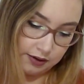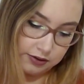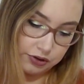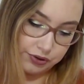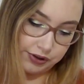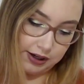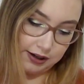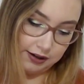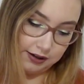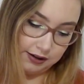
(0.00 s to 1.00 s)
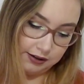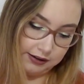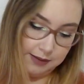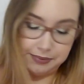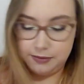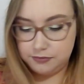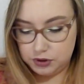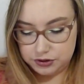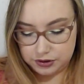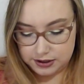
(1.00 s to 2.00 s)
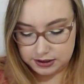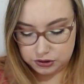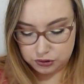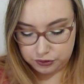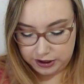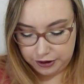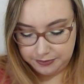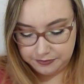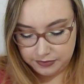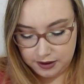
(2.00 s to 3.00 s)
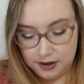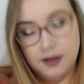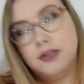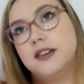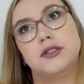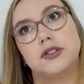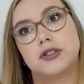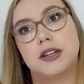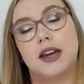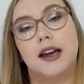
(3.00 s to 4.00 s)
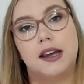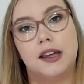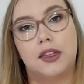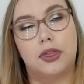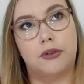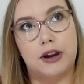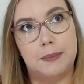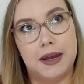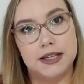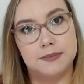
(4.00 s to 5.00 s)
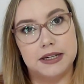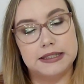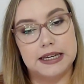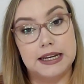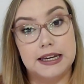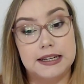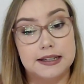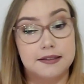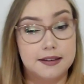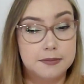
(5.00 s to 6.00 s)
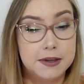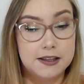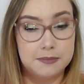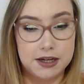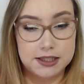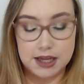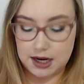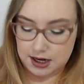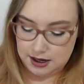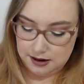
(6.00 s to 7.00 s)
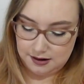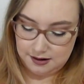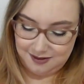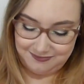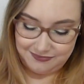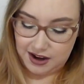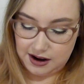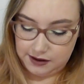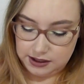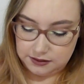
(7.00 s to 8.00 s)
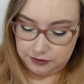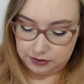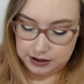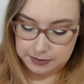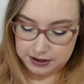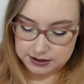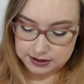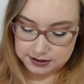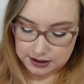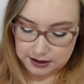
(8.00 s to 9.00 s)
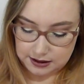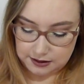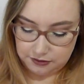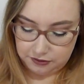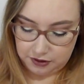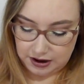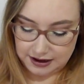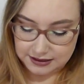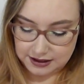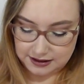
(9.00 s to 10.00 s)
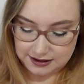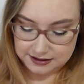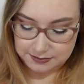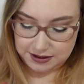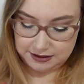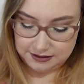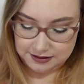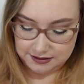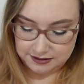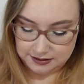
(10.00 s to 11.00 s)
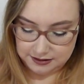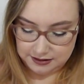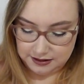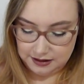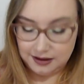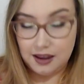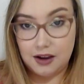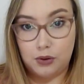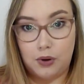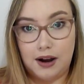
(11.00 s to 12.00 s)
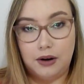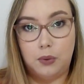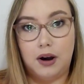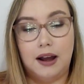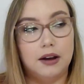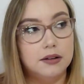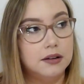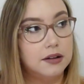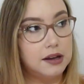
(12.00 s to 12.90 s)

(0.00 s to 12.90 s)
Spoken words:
Sugar Lip Moisturizing Trio. There's usually a 3-piece mini set and a 6-piece mini set. I find the 3 pieces are fine. They last me quite a while.